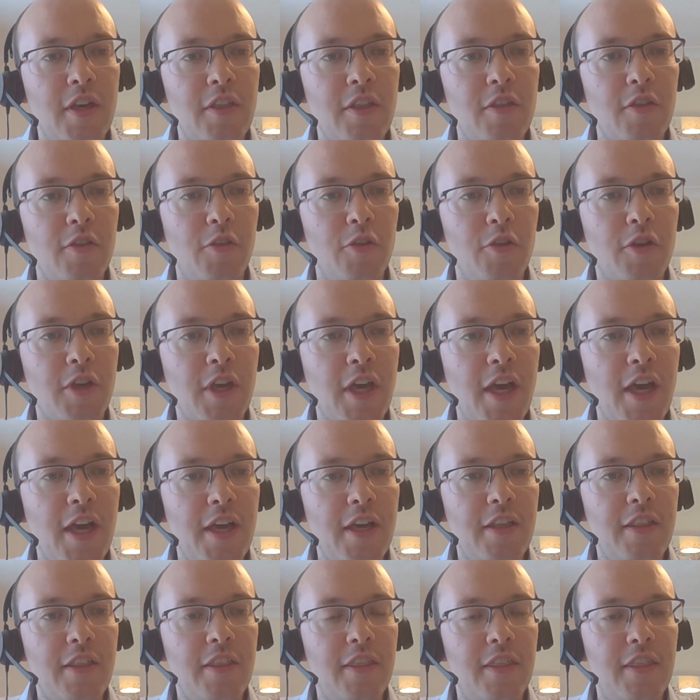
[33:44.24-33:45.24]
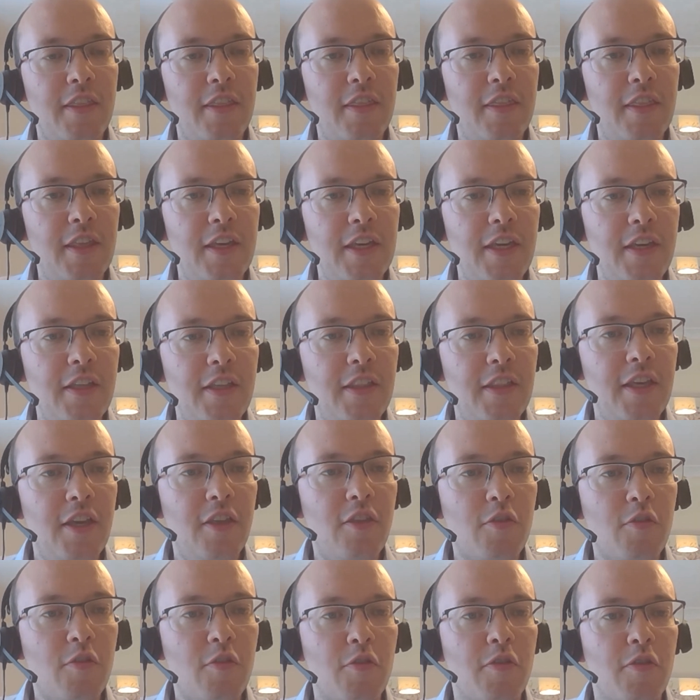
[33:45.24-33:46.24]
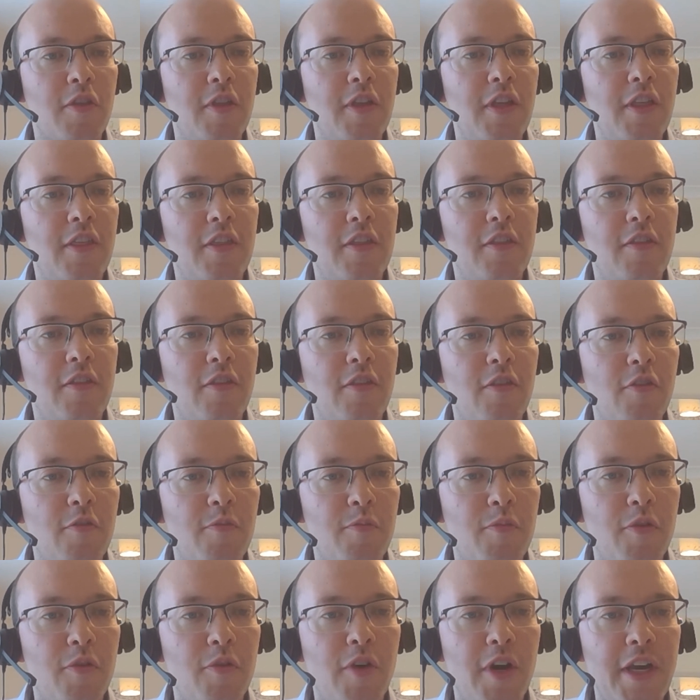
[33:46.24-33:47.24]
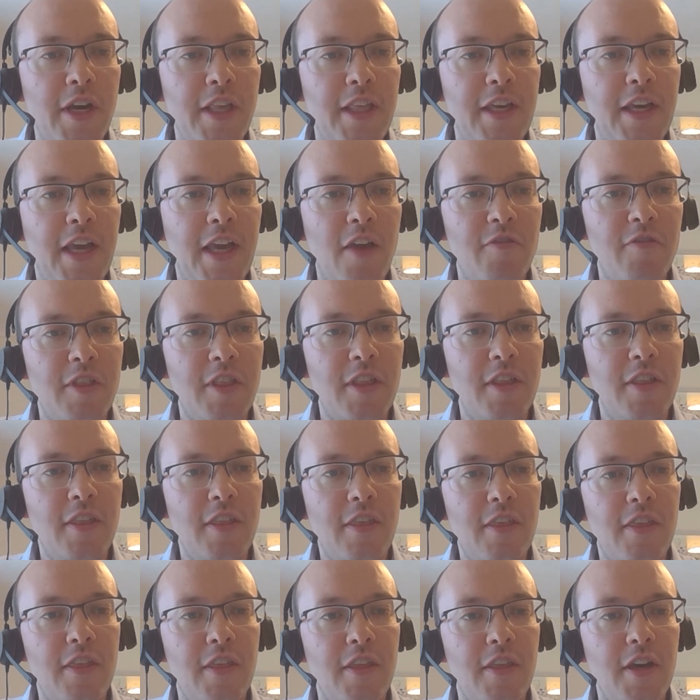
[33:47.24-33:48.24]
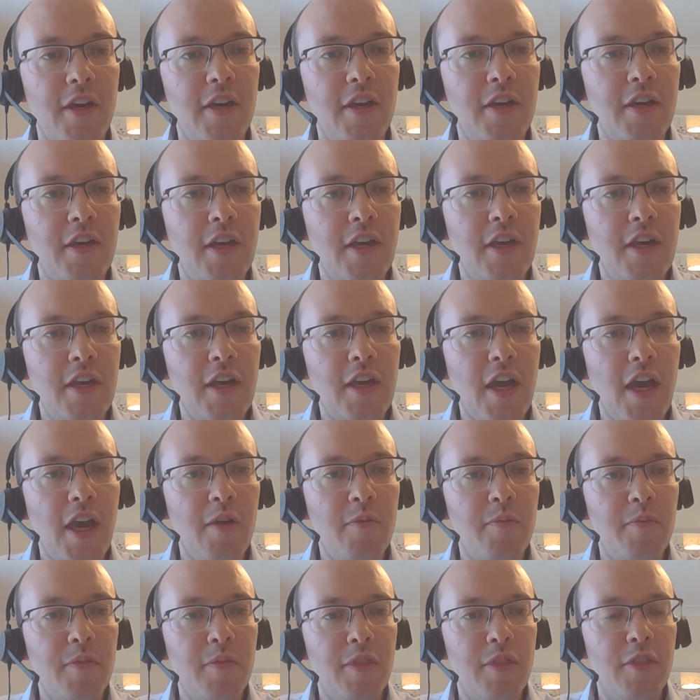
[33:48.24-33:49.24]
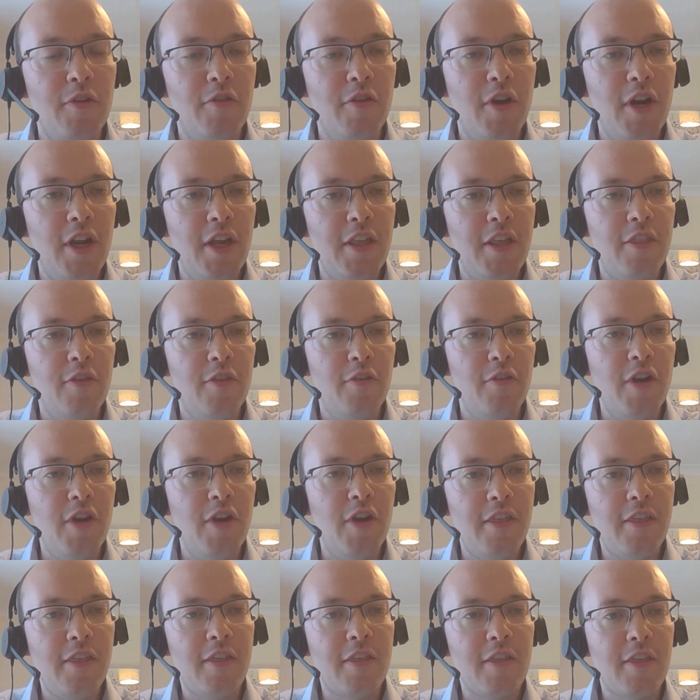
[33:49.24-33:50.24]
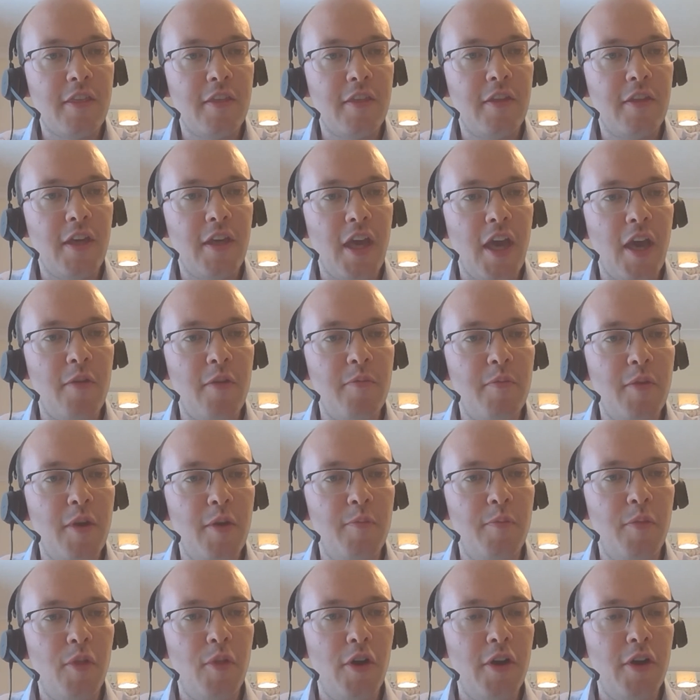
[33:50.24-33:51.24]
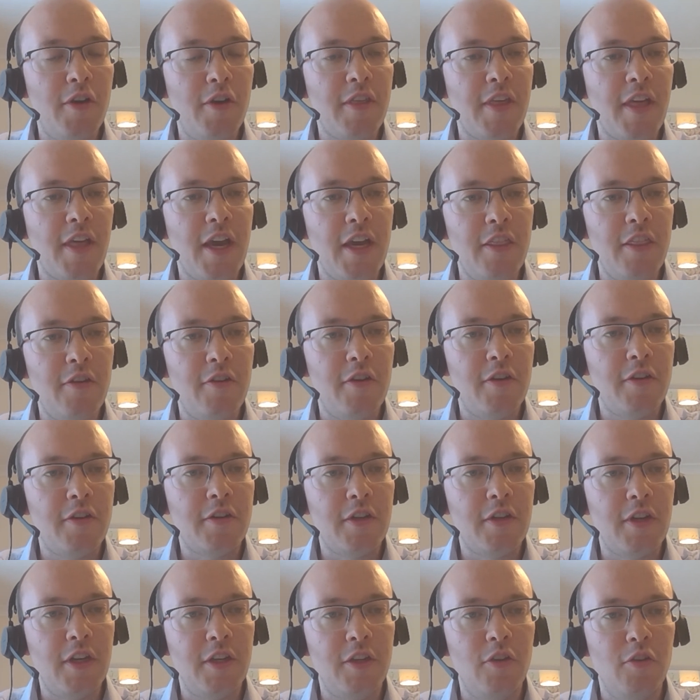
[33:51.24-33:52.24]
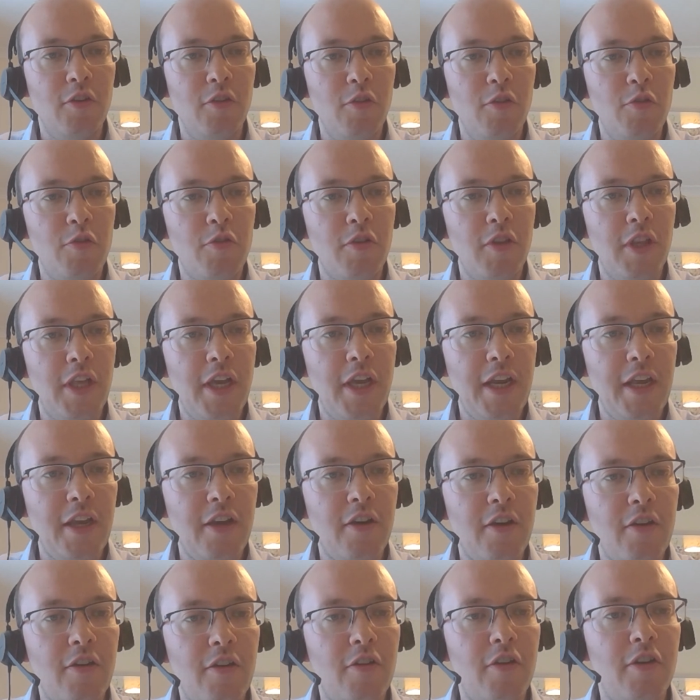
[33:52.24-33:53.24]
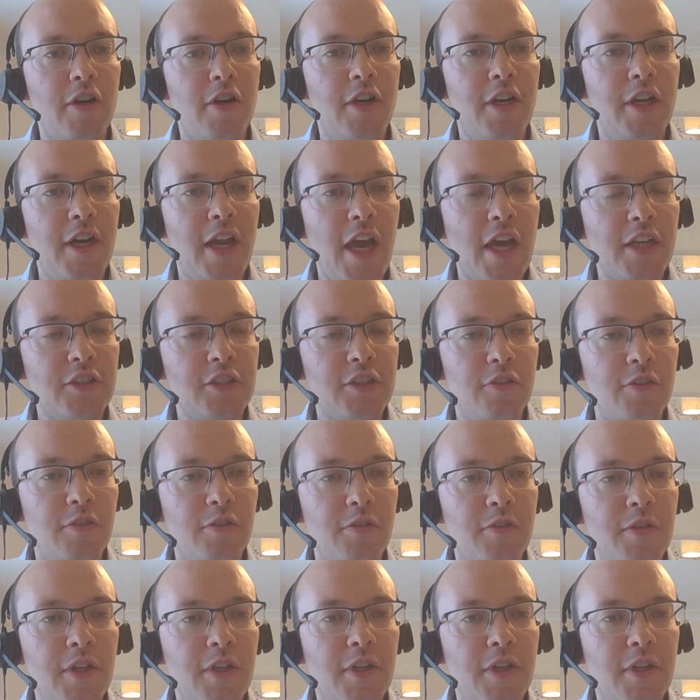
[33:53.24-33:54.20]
look at these courses, and sort of providing evidence that there is employers either in your local area or in a national